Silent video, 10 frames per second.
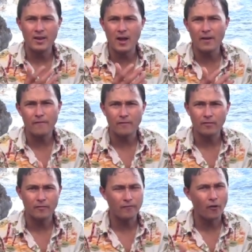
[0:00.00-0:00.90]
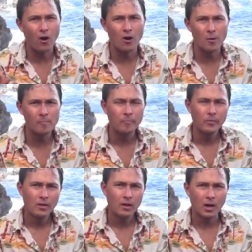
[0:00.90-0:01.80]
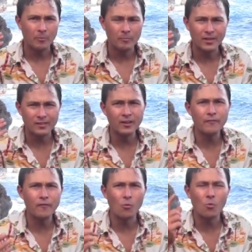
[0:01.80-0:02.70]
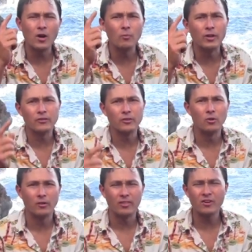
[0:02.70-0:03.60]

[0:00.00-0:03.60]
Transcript: Nut Farm, uh, is in it for one reason only.